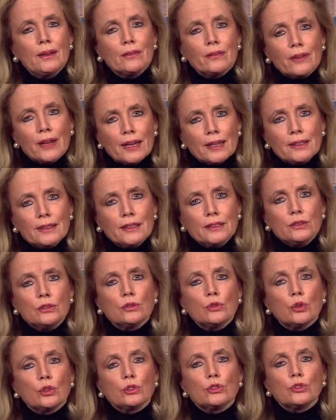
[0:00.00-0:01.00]

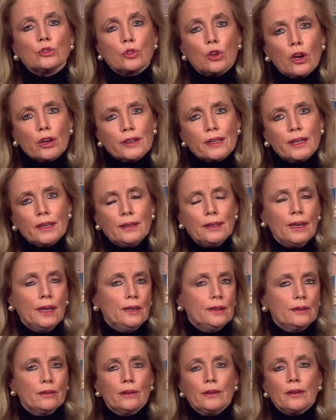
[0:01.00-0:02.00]
violence or stalking,
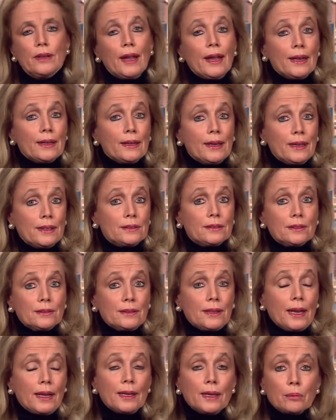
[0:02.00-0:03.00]
and it's a
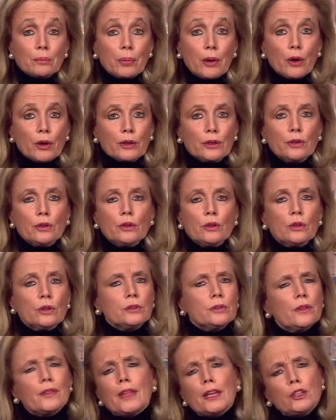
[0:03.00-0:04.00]
dating partner, or
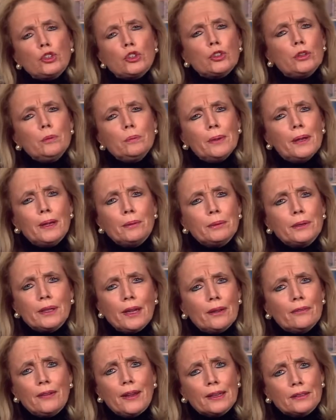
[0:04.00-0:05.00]
they shouldn't be able to
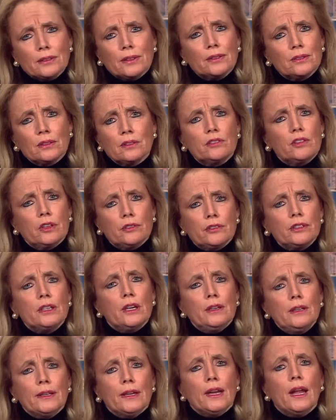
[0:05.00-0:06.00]
have access of a
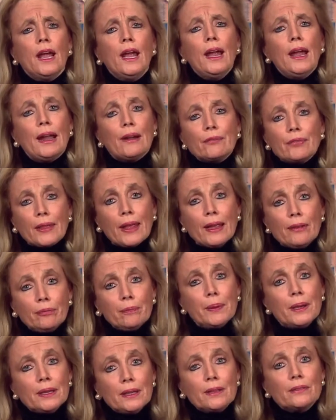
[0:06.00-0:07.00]
gun. If they've
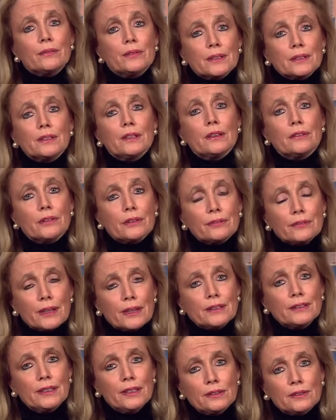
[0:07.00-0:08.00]
been convicted of a
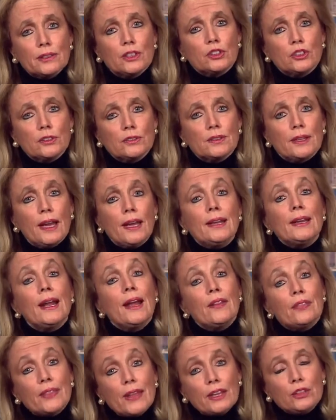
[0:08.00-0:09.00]
felony such as that,
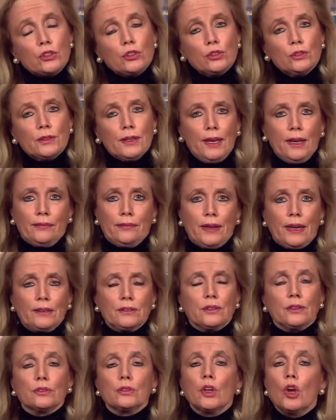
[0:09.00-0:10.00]
they shouldn't have
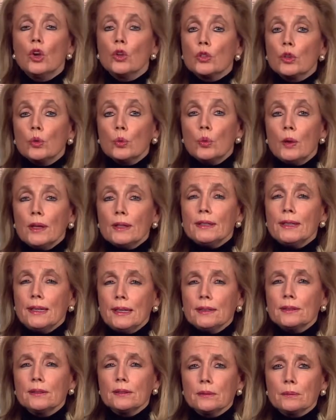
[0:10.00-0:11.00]
access. There
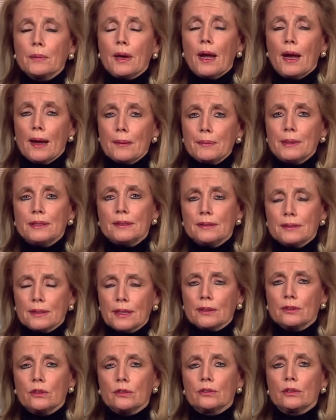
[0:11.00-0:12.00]
really is some common
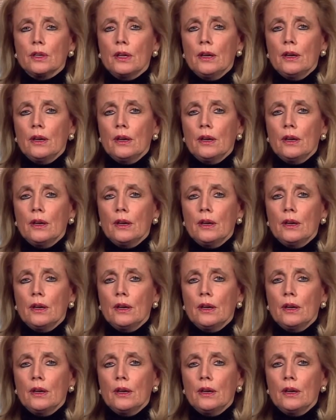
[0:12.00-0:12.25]
sense